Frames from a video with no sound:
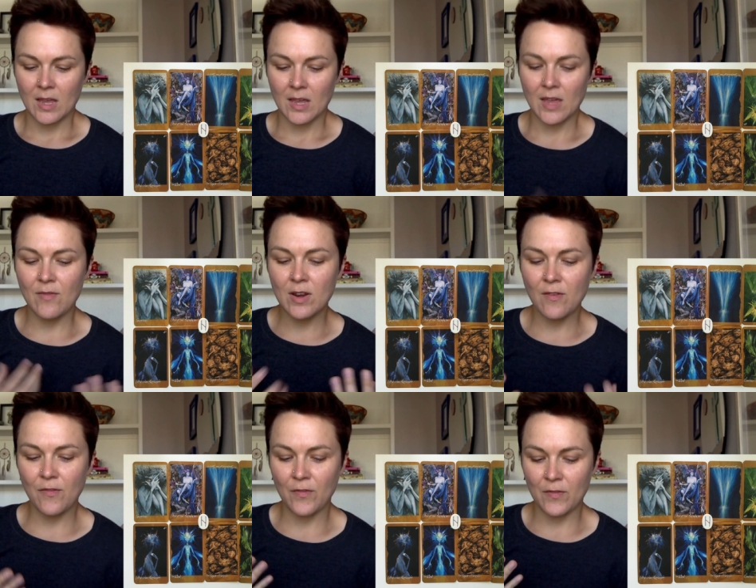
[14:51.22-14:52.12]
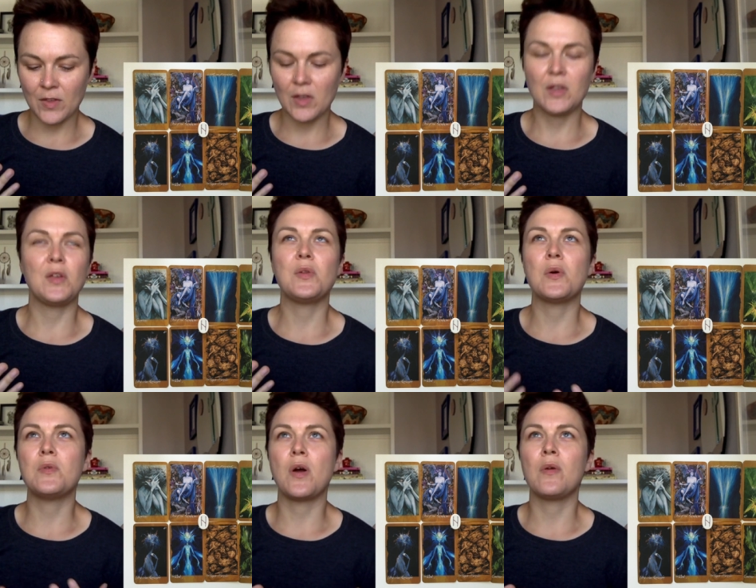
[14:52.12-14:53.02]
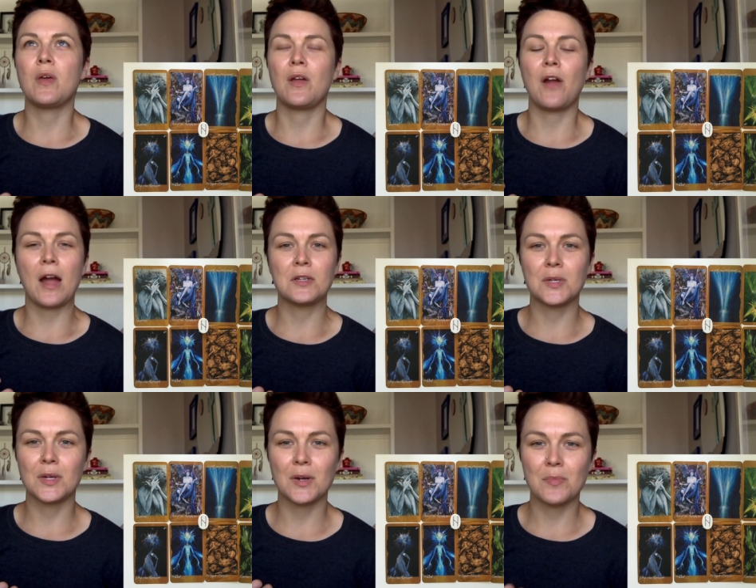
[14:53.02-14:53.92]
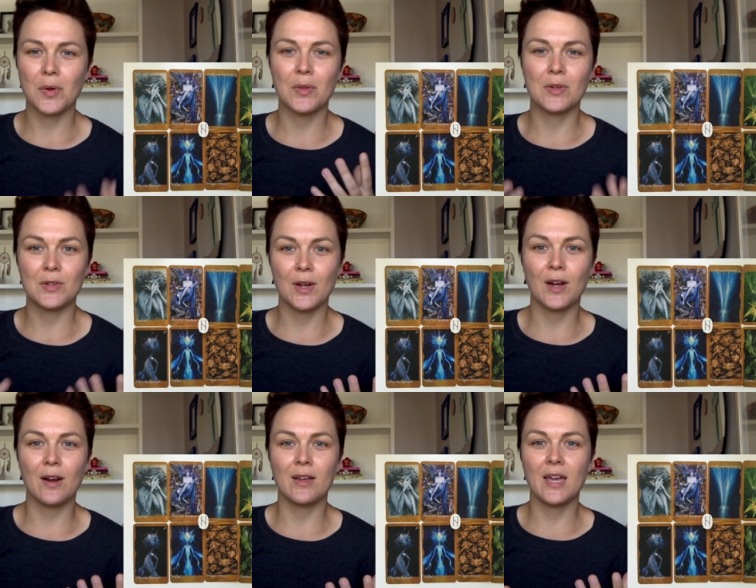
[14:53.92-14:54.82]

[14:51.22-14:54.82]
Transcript: Even if you don't know that you're actually going to pull the trigger,